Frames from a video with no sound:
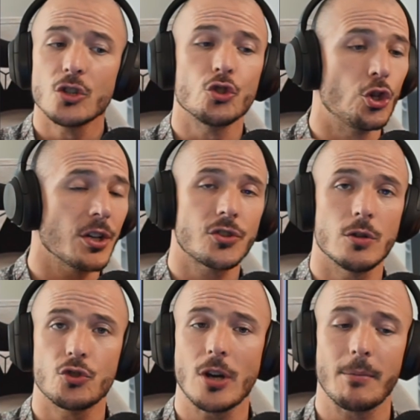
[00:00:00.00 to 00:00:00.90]
just
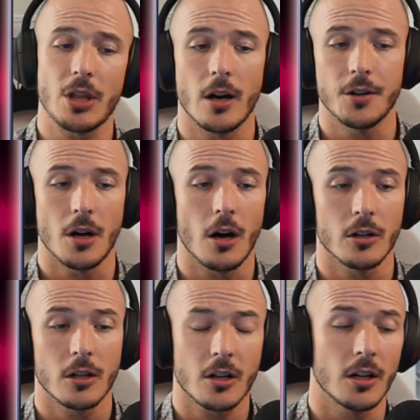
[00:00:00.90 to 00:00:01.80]
use Jabba the Hutt and
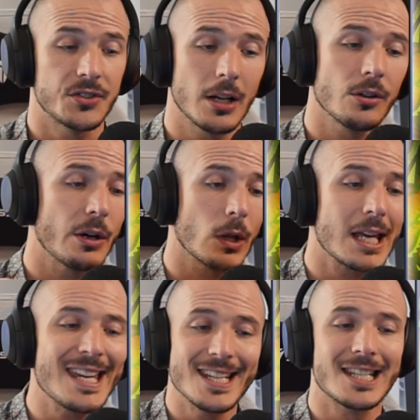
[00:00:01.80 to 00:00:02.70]
Hutt Cartel. That will
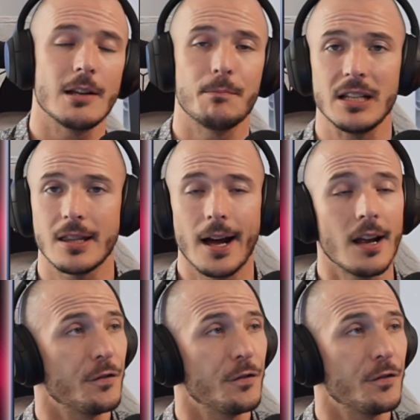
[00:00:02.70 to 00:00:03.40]
easily beat that.